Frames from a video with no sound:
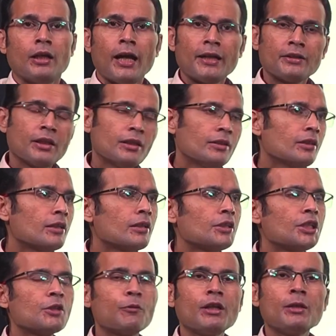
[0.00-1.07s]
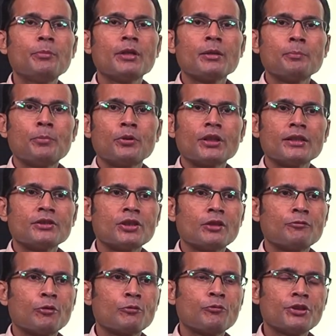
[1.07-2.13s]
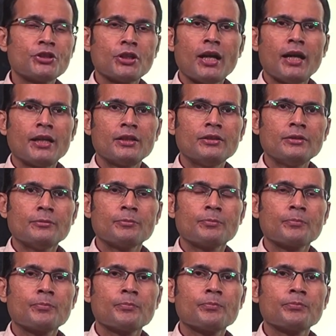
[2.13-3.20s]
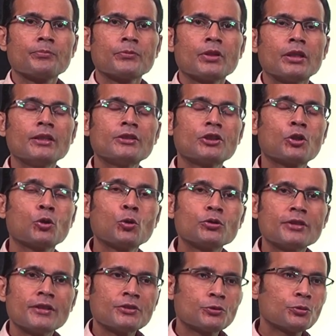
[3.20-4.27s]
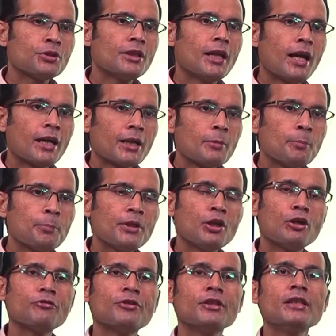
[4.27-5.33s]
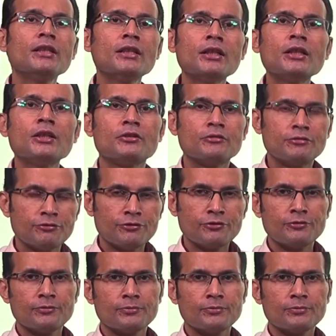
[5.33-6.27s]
And then uh, equilibrium potential for which ion is closest to the RMP of a nerve?